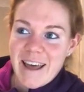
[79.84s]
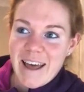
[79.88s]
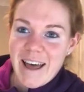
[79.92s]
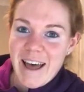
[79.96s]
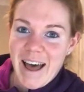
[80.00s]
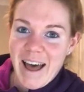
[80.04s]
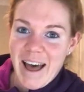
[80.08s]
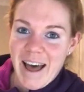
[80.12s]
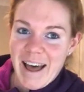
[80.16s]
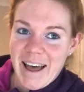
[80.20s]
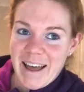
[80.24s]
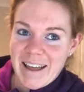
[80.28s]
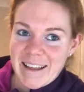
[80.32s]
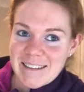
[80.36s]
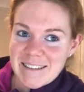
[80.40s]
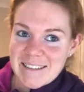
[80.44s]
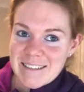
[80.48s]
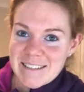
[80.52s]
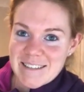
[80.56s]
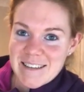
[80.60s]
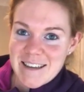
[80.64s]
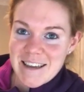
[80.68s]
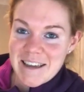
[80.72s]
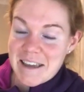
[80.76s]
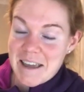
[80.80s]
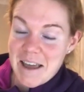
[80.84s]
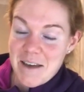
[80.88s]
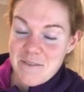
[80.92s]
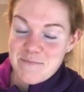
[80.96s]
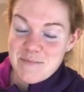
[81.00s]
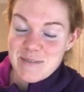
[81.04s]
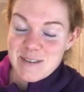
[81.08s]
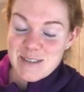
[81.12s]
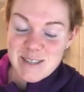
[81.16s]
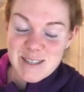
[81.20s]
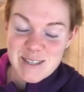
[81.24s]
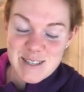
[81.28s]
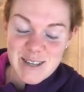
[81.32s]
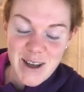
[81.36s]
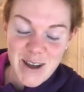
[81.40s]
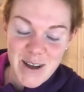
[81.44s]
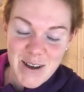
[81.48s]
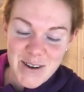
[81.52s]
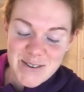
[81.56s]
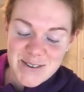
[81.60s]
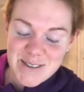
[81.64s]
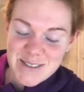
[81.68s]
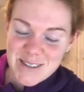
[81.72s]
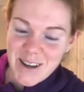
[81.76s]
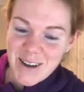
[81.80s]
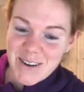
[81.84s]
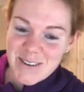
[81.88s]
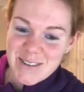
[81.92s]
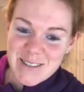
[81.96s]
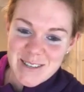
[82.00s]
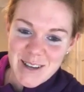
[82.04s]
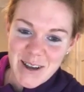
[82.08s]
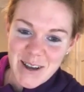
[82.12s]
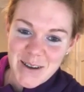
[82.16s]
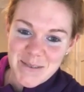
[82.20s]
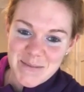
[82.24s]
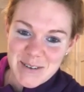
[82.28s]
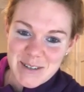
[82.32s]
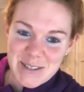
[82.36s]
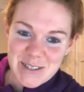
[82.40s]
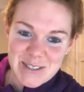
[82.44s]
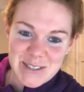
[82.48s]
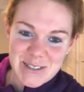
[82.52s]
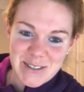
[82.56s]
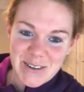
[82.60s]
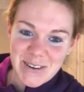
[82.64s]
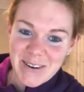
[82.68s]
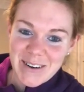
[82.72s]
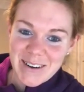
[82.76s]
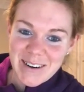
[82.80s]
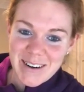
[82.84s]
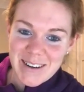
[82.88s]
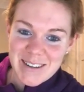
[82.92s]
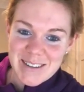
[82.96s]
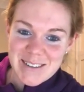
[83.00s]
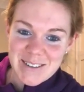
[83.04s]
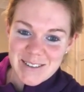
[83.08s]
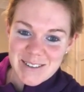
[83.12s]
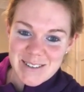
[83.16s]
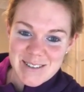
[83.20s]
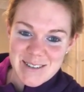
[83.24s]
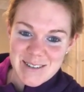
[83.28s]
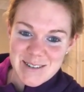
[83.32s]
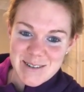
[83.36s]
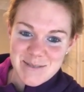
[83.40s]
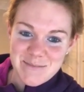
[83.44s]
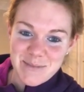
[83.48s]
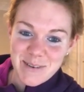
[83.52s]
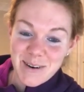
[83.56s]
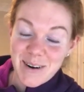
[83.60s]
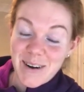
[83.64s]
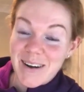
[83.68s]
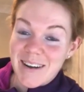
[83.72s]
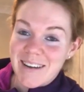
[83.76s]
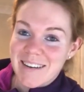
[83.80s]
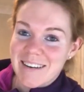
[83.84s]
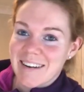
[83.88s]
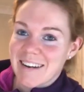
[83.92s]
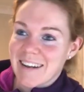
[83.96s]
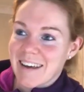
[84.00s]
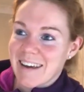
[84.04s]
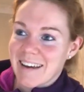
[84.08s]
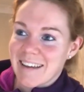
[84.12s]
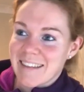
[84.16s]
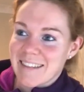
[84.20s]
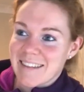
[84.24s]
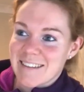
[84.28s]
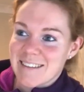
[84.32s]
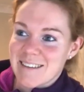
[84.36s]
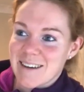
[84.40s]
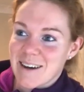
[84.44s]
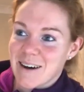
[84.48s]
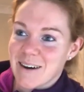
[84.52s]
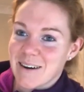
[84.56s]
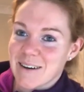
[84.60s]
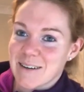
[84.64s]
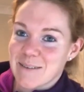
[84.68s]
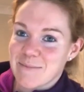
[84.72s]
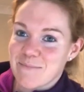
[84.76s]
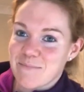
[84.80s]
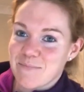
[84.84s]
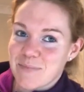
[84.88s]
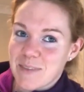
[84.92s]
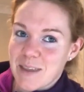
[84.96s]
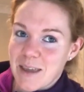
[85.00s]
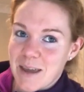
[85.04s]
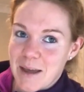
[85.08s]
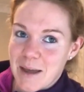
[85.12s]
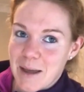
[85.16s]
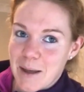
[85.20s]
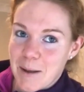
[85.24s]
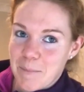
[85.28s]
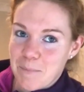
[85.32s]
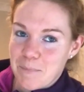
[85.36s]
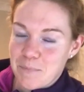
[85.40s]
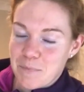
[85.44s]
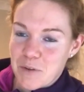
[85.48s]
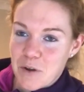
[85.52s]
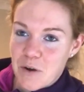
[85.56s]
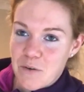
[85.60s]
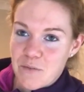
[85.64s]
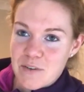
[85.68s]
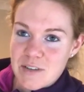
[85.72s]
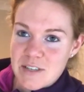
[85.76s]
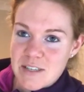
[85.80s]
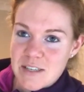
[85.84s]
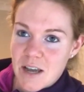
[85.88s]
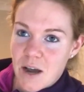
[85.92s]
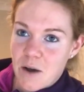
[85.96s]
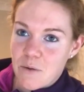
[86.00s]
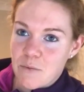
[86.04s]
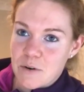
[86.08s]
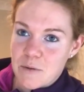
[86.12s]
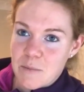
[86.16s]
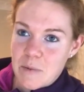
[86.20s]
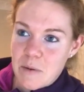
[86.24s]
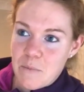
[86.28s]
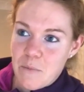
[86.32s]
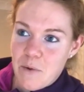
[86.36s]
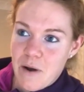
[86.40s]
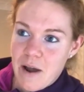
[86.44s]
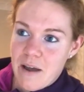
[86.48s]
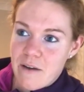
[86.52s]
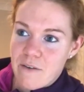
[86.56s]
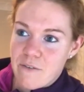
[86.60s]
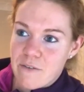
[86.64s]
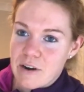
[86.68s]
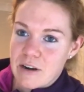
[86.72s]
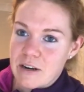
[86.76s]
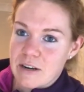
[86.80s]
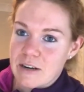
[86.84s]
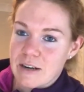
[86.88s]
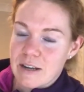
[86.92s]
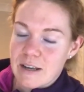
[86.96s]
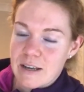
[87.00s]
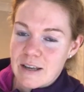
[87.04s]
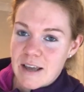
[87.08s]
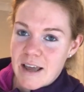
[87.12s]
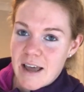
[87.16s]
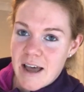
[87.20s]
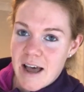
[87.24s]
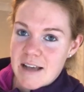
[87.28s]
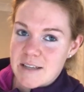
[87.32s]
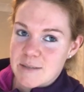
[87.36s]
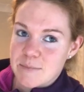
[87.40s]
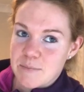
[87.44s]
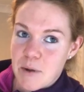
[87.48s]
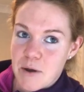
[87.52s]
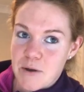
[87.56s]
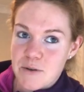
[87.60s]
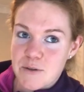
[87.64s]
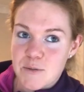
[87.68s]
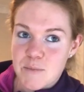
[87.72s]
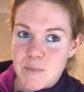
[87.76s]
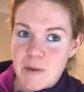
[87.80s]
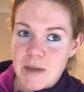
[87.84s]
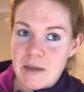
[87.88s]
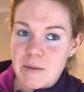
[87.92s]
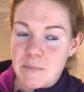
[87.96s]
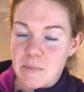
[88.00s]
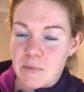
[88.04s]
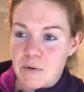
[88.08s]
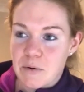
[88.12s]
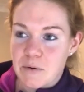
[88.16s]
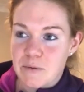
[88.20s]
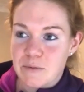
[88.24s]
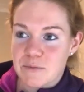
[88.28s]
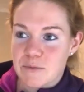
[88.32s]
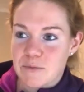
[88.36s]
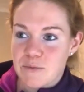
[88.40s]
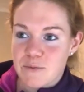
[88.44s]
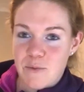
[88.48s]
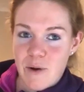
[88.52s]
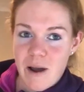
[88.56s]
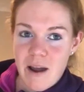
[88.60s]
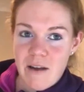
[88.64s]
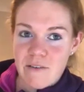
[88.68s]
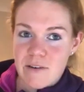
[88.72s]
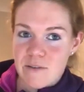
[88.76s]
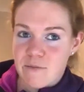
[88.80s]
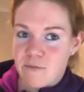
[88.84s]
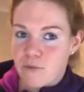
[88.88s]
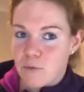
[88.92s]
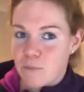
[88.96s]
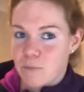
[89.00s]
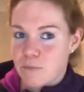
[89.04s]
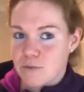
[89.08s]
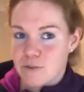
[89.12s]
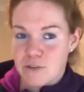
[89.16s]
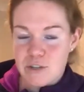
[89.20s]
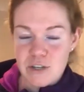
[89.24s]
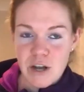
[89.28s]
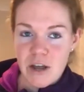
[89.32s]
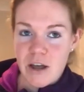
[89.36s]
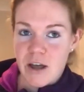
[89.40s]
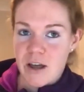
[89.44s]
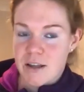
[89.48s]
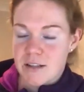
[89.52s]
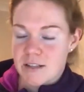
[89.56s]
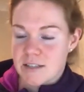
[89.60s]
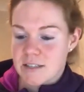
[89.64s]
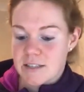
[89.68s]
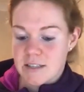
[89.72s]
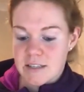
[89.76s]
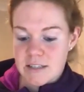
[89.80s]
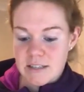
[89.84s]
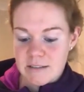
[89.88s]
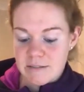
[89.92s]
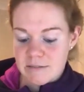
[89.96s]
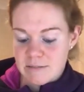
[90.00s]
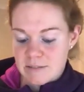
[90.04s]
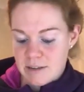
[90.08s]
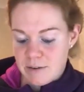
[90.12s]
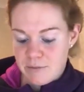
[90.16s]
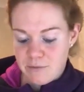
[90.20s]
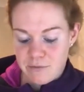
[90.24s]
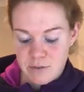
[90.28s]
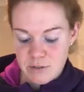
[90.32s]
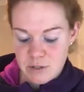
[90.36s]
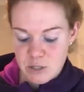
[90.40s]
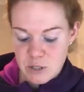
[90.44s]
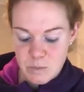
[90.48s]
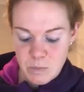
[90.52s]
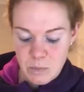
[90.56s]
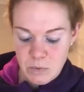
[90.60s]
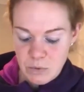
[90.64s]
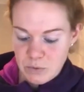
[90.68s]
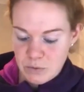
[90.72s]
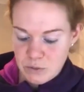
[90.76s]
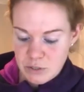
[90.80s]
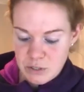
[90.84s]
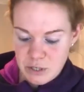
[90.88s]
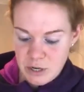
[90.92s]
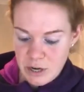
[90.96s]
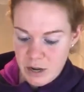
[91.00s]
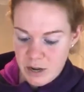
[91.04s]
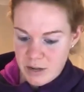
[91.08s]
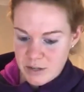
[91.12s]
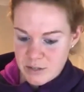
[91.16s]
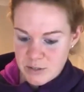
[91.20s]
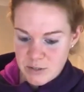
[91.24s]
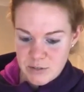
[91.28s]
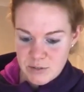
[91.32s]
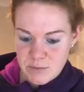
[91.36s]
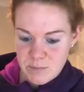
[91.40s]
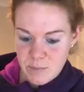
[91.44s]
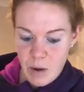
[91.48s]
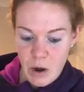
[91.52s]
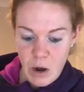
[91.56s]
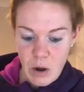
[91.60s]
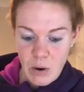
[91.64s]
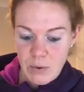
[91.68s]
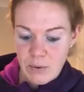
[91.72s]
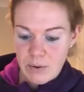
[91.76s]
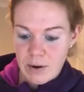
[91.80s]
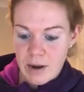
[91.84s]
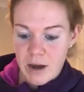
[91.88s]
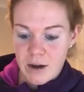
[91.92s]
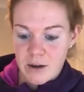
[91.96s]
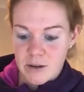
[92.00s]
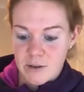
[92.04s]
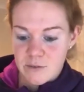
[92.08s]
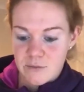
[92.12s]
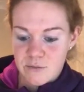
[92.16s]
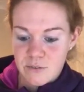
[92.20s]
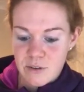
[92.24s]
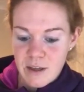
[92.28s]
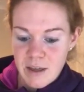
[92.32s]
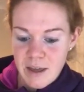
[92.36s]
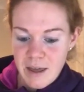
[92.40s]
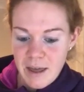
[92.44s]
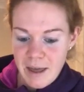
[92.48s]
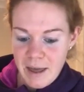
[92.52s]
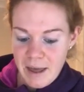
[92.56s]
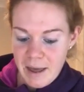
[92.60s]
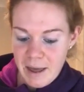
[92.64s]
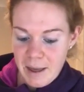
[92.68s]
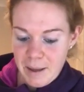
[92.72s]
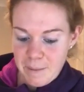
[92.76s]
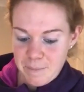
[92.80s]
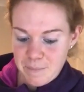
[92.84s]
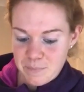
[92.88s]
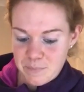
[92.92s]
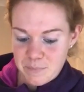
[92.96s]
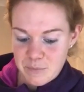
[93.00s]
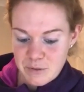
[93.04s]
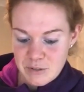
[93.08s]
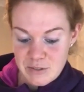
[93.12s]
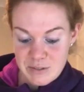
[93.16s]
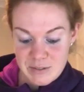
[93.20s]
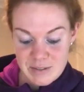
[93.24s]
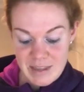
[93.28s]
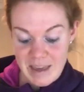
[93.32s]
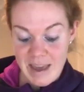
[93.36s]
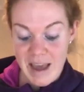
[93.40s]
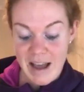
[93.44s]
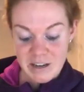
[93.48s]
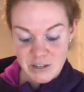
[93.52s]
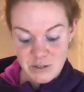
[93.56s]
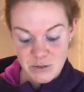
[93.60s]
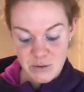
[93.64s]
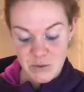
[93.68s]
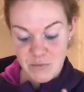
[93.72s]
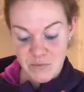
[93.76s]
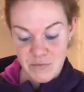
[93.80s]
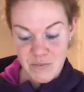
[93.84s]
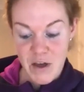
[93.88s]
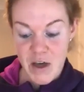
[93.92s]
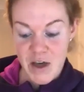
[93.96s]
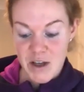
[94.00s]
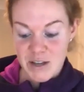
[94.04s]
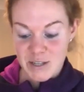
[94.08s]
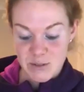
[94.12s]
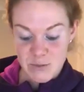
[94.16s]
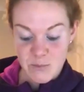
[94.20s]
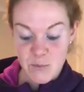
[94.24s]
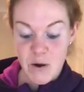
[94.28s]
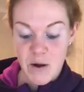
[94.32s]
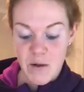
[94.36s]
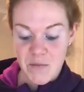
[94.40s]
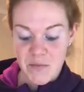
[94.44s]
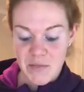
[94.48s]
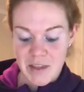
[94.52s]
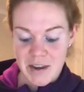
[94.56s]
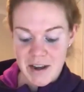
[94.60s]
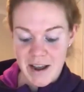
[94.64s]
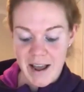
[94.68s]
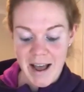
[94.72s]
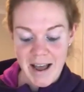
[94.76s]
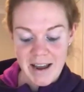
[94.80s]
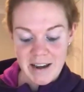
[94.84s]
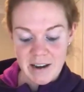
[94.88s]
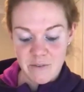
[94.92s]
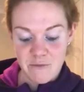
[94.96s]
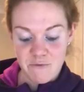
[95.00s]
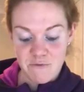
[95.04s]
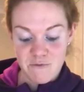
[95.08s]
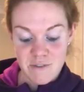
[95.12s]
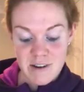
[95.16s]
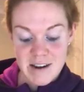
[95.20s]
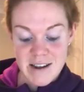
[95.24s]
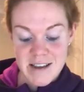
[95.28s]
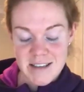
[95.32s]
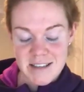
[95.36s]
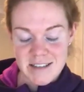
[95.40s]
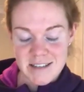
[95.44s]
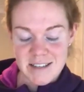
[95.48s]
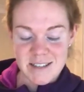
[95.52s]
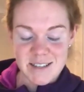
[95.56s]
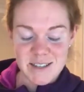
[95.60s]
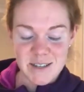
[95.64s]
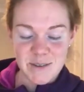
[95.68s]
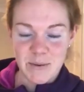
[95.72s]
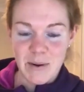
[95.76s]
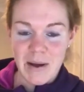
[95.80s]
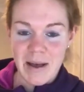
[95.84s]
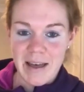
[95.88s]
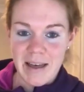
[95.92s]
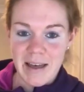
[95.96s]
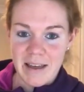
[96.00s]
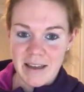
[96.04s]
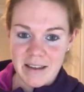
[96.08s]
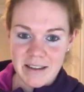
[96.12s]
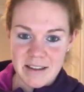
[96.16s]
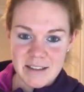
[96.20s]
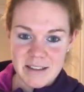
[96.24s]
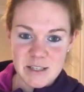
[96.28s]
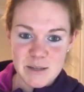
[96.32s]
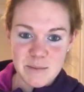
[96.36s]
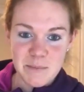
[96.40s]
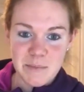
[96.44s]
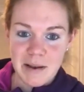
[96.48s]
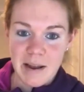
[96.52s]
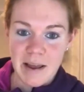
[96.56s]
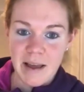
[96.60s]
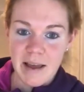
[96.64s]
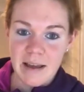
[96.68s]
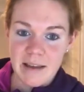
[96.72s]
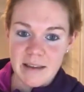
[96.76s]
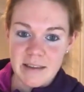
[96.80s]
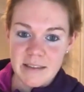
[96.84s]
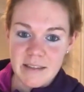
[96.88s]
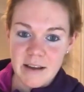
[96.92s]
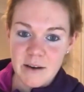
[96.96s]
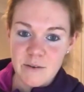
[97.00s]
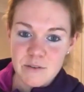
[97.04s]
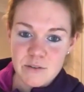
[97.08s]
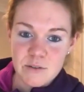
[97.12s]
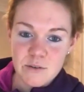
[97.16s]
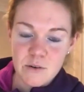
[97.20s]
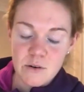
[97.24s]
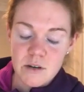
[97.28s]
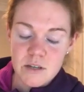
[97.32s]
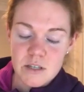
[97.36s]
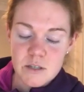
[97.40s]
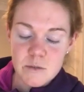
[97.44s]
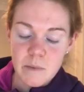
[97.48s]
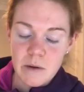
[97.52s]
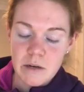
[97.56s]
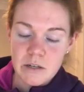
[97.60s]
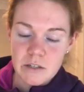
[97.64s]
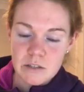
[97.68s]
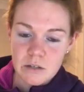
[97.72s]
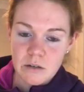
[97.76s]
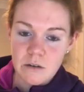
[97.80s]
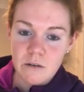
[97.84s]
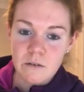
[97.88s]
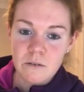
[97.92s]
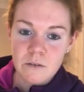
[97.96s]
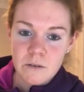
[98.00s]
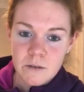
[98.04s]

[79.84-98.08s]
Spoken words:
And it gave me so much joy, and I took such pride in it at the time. Obviously, I would have been wearing, as most people, wearing football shirts and different sports shirts my whole life. But the actual first one that I had a reason to wear and to play, that was quite special.